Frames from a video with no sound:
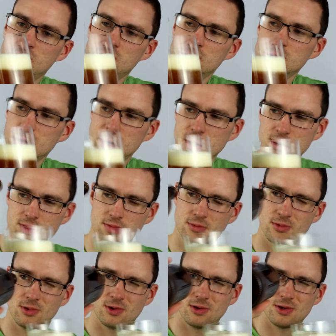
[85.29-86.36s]
Just
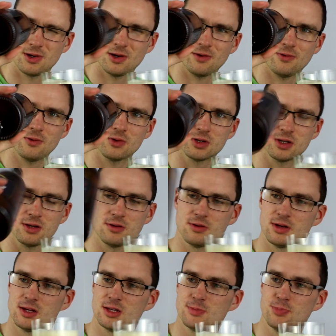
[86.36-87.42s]
careful because there
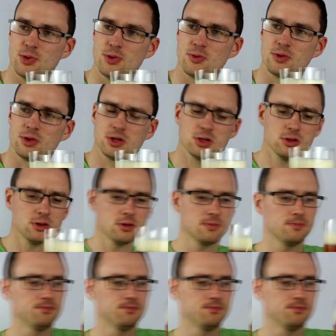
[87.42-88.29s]
it is, bottle condition.